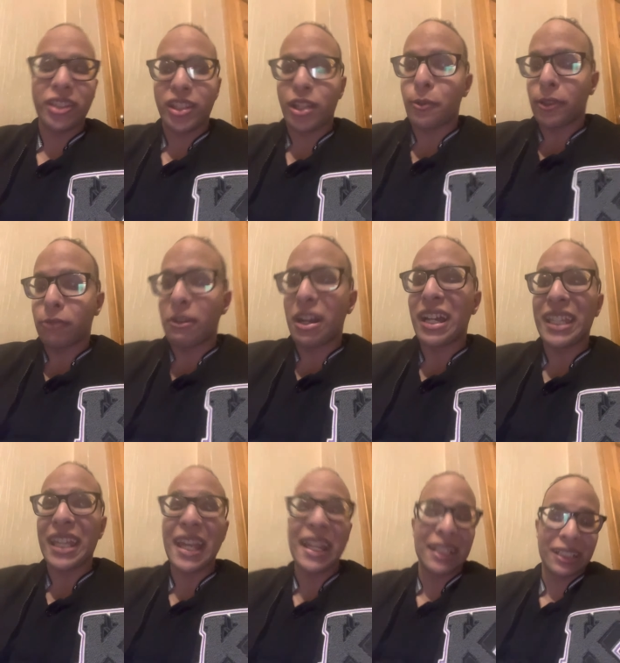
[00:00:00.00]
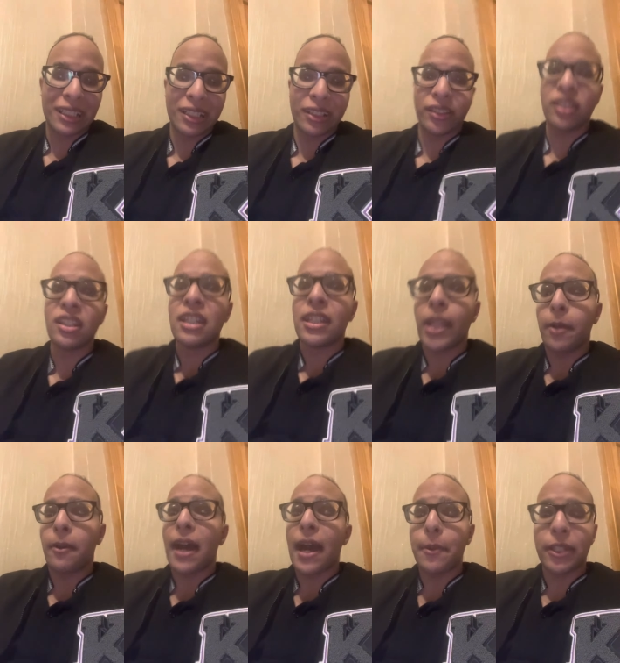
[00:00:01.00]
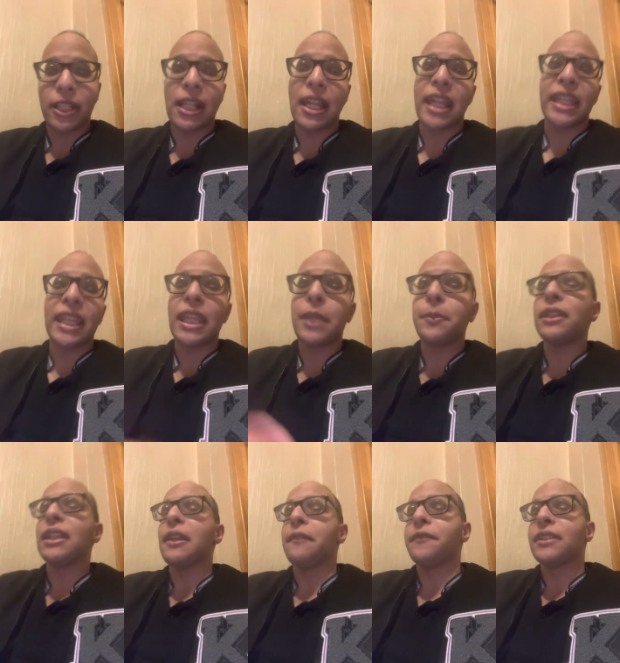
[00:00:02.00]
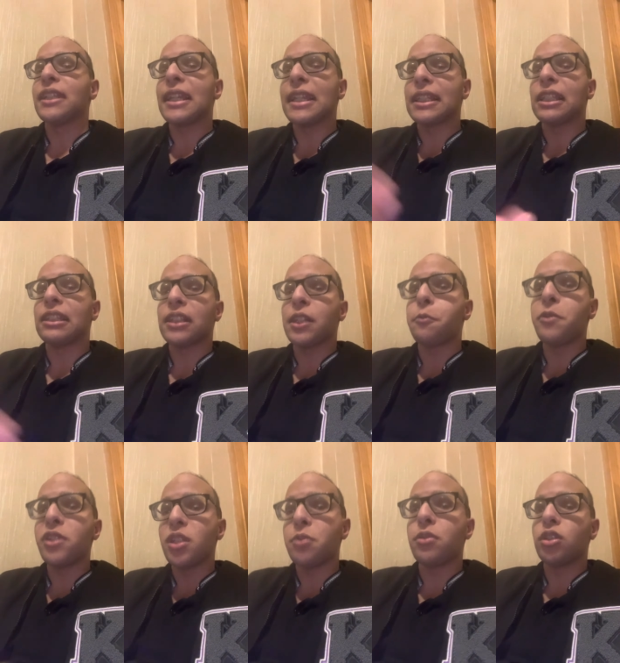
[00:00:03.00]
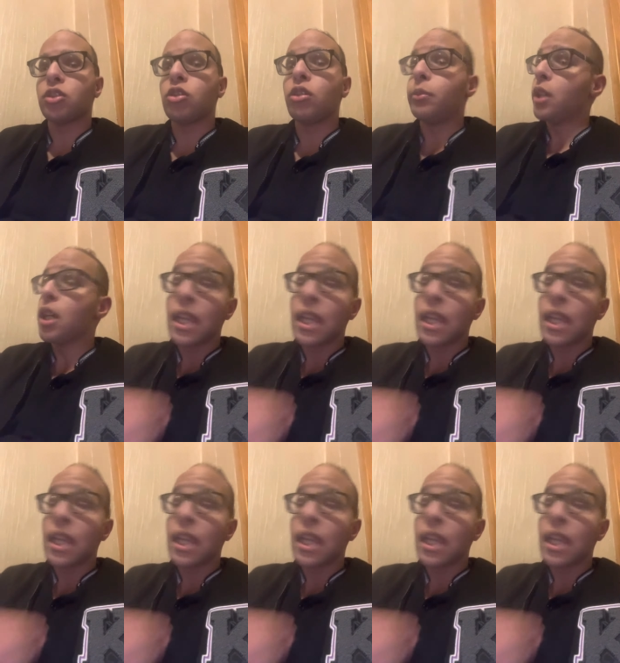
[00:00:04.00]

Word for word: Uruguay, England. Now, Harry Kane, he believes England can win the World Cup.